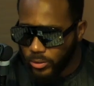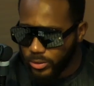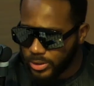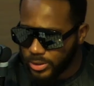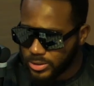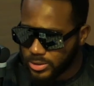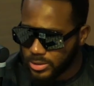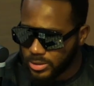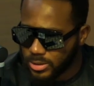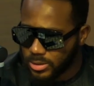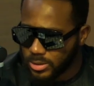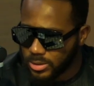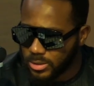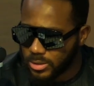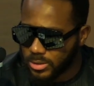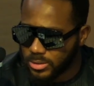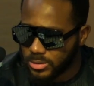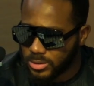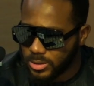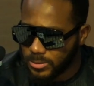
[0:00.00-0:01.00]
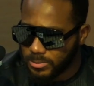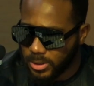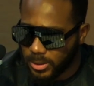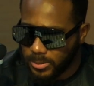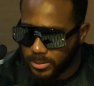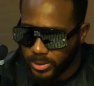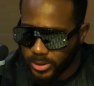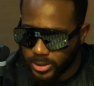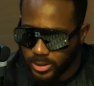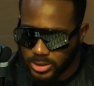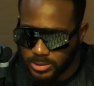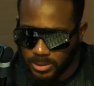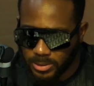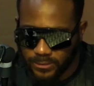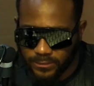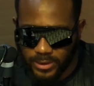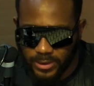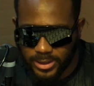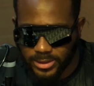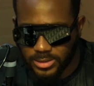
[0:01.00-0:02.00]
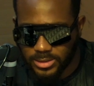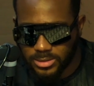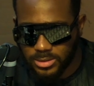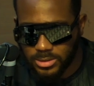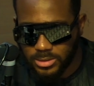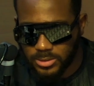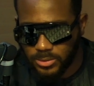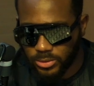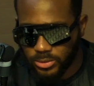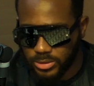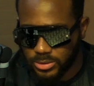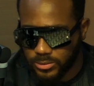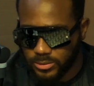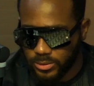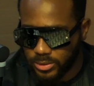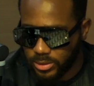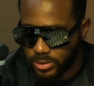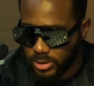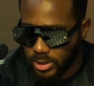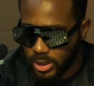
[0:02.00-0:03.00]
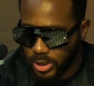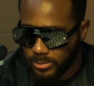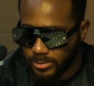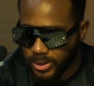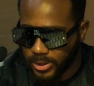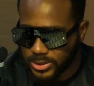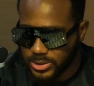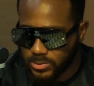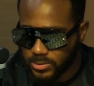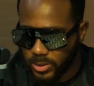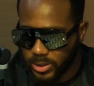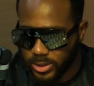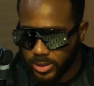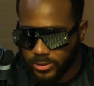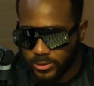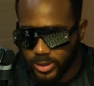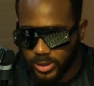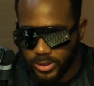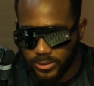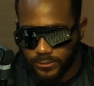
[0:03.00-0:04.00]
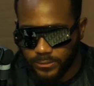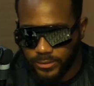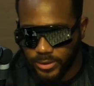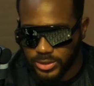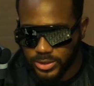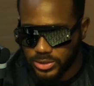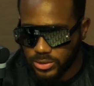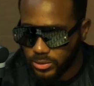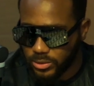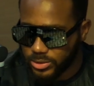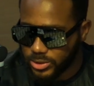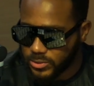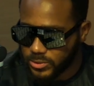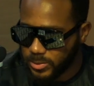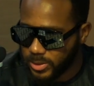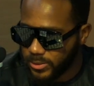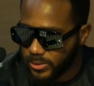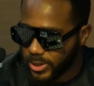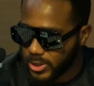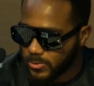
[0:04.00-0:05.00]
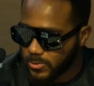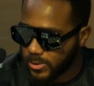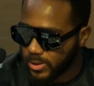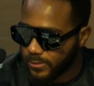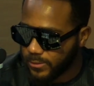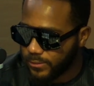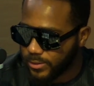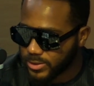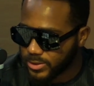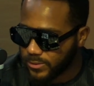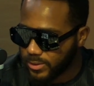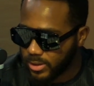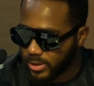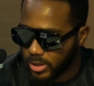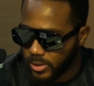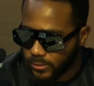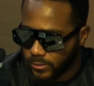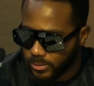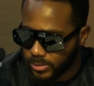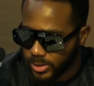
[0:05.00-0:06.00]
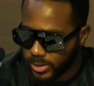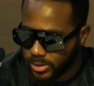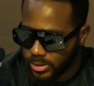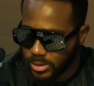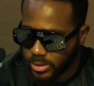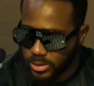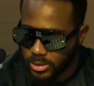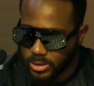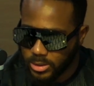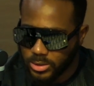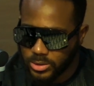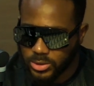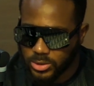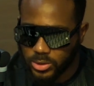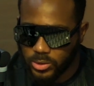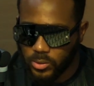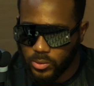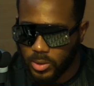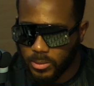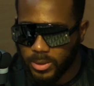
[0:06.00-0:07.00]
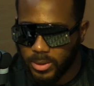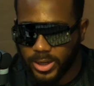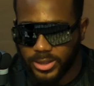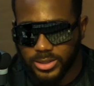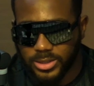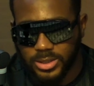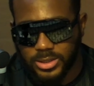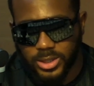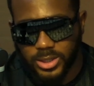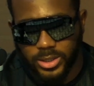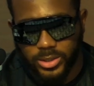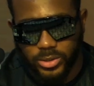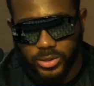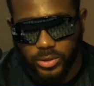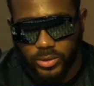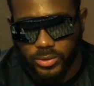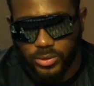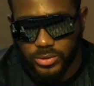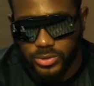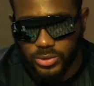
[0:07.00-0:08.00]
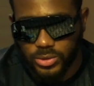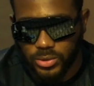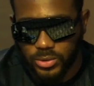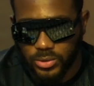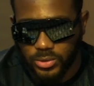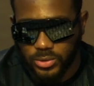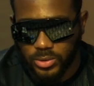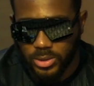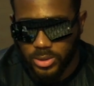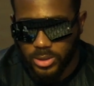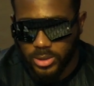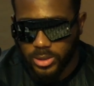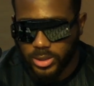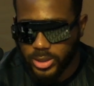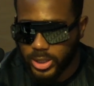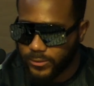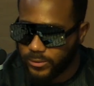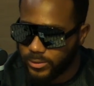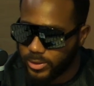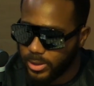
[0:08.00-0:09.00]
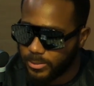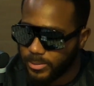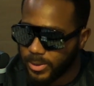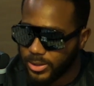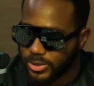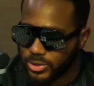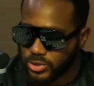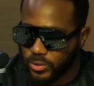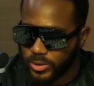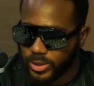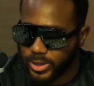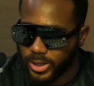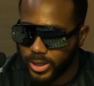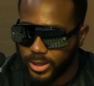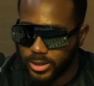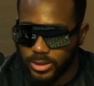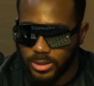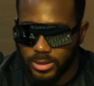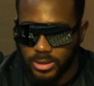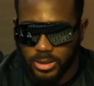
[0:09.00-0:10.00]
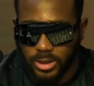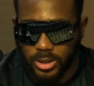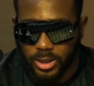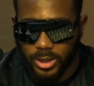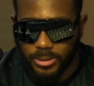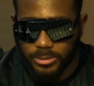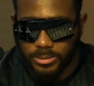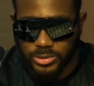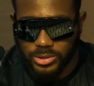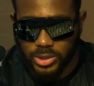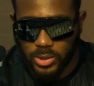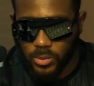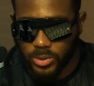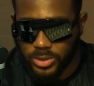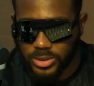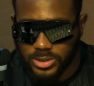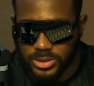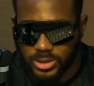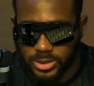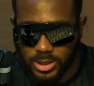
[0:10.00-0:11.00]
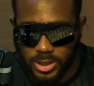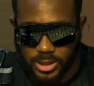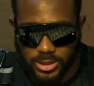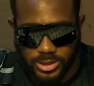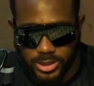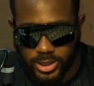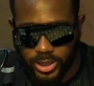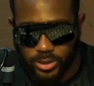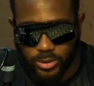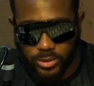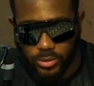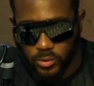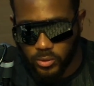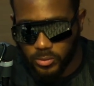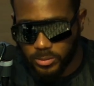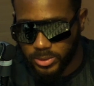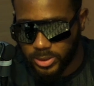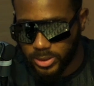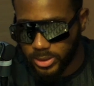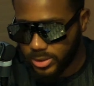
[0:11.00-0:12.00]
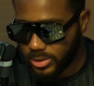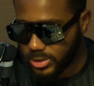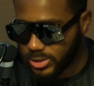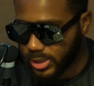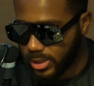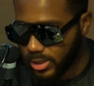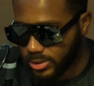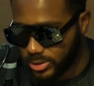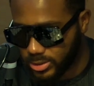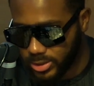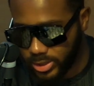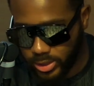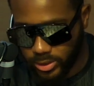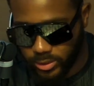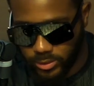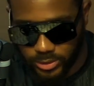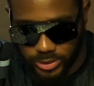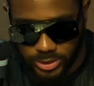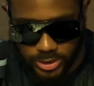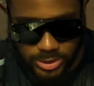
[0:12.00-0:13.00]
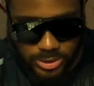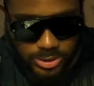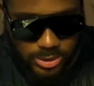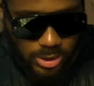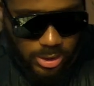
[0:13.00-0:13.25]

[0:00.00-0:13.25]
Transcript: it to the public, to my fans. To be honest with you, that's where they first noticed me, and that's where they first fell in love with me. So who am I to say no to giving them that joy again? So once Dineo called me, and shout out to Dineo, she's